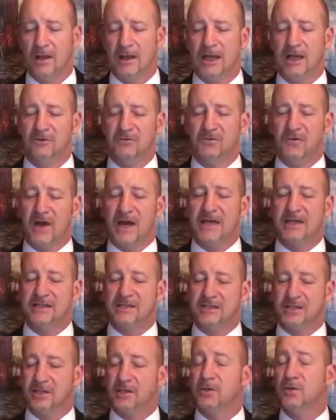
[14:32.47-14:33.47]
In
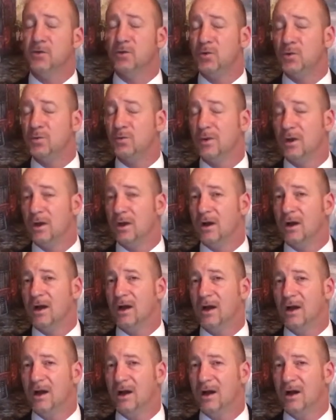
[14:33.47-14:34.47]
phase two,
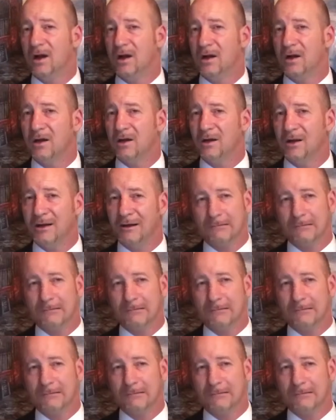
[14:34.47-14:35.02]
uh,